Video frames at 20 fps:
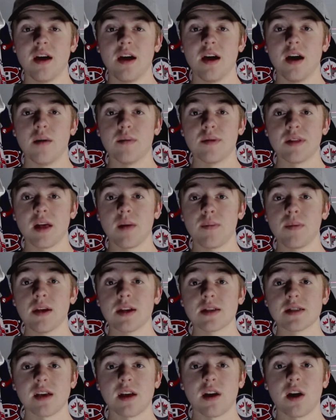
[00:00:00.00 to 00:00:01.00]
but that
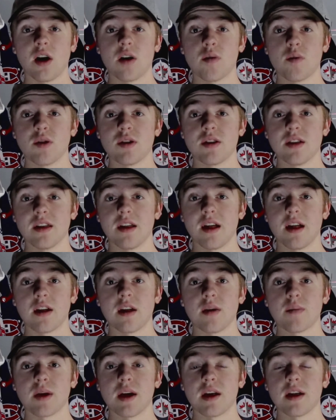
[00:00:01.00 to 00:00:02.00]
being said, Ottawa did end
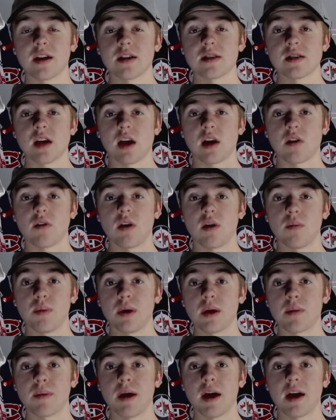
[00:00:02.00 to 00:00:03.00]
up getting a second-round
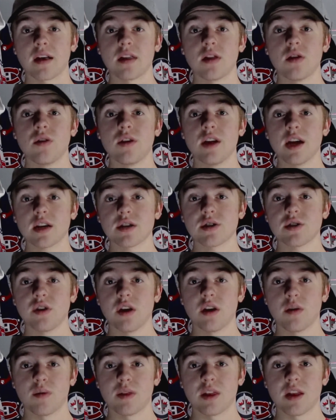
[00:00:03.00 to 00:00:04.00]
pick back in their next
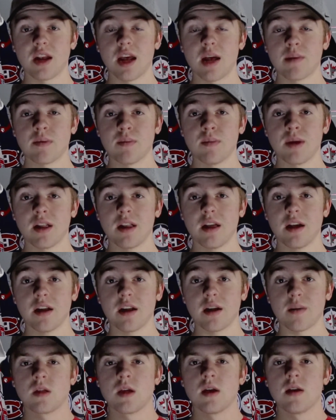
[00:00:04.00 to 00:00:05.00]
trade with the Tampa Bay
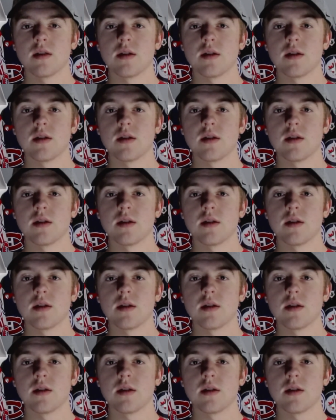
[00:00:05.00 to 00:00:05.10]
Lightning.